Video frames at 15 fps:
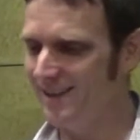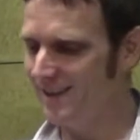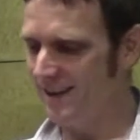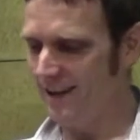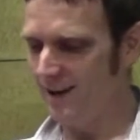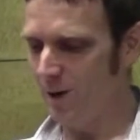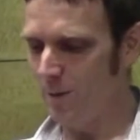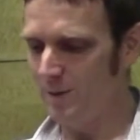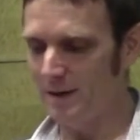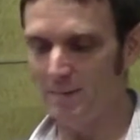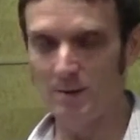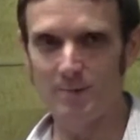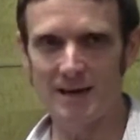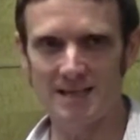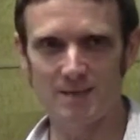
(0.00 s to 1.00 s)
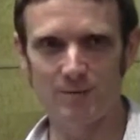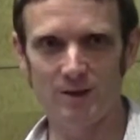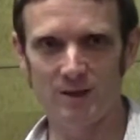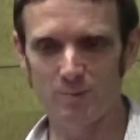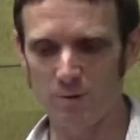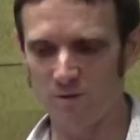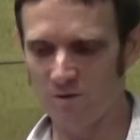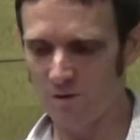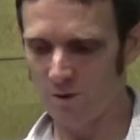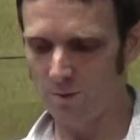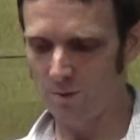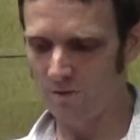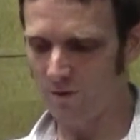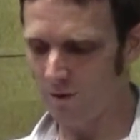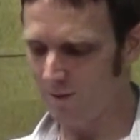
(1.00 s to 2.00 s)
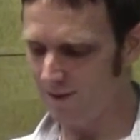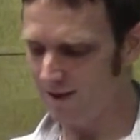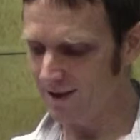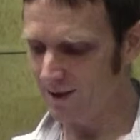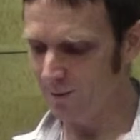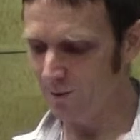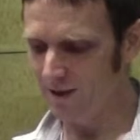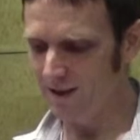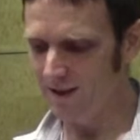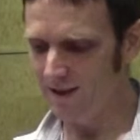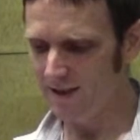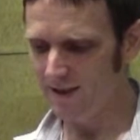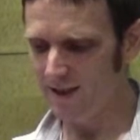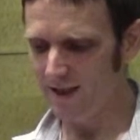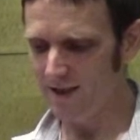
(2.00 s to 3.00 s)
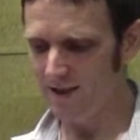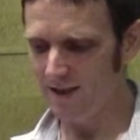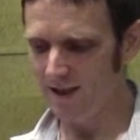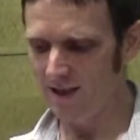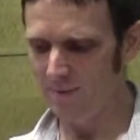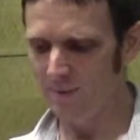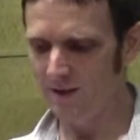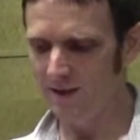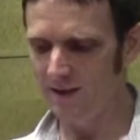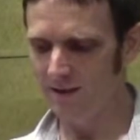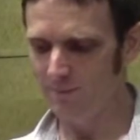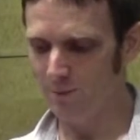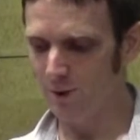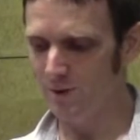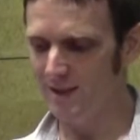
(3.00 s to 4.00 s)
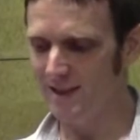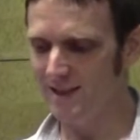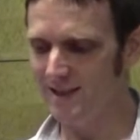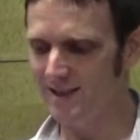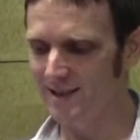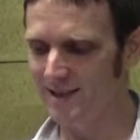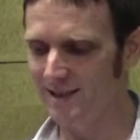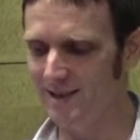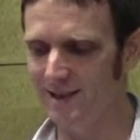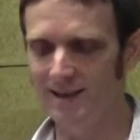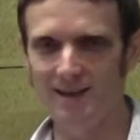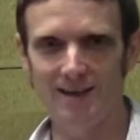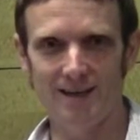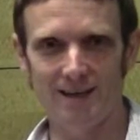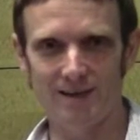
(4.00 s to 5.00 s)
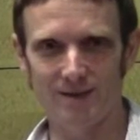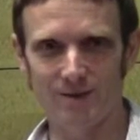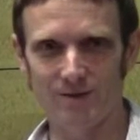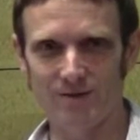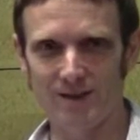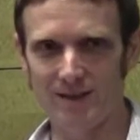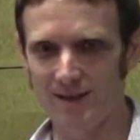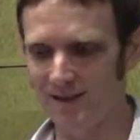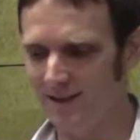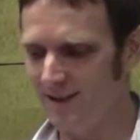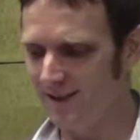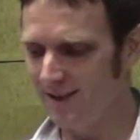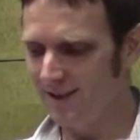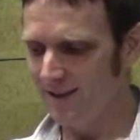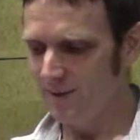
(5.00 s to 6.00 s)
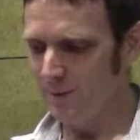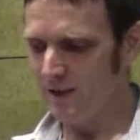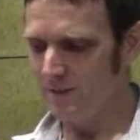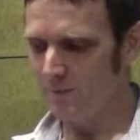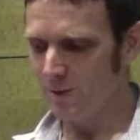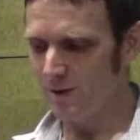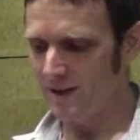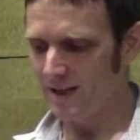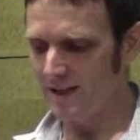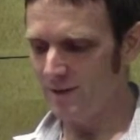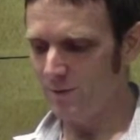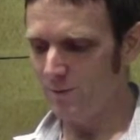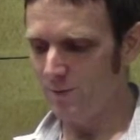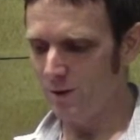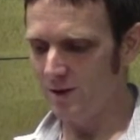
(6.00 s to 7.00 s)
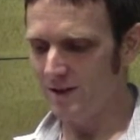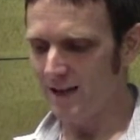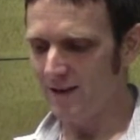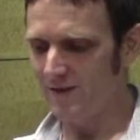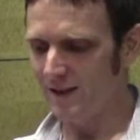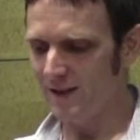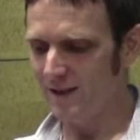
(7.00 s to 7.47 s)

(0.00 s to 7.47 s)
and it opened up the possibilities for performance. So we staged a hippie protest, sort of a peace protest with bodhisattva